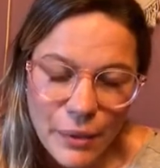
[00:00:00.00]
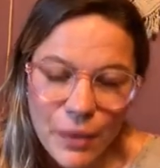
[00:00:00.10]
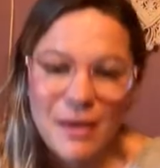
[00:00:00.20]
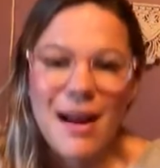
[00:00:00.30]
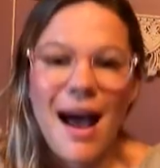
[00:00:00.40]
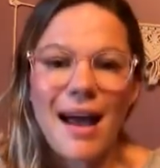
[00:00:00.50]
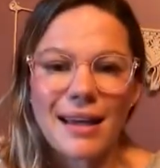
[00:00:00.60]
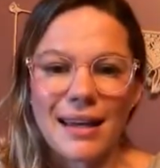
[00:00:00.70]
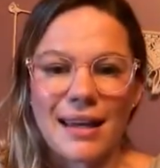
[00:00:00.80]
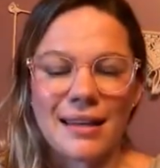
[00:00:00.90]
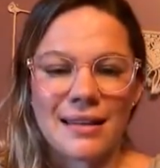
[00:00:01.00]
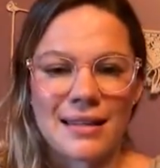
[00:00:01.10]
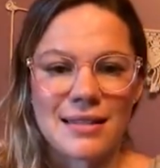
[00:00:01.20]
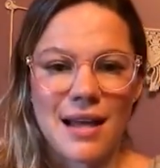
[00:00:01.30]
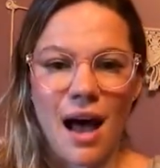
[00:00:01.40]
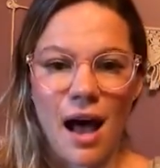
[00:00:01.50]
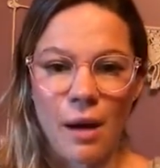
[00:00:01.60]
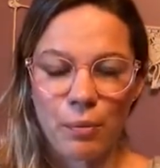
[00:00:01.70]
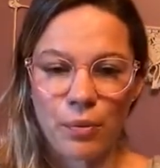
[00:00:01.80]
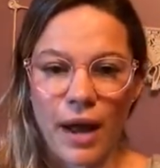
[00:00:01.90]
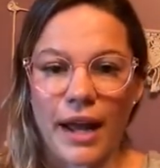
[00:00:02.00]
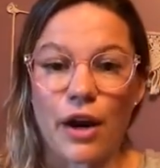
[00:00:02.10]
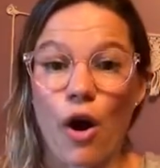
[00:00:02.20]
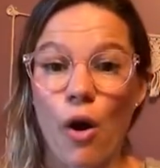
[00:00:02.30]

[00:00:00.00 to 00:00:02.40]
we're not getting this upright,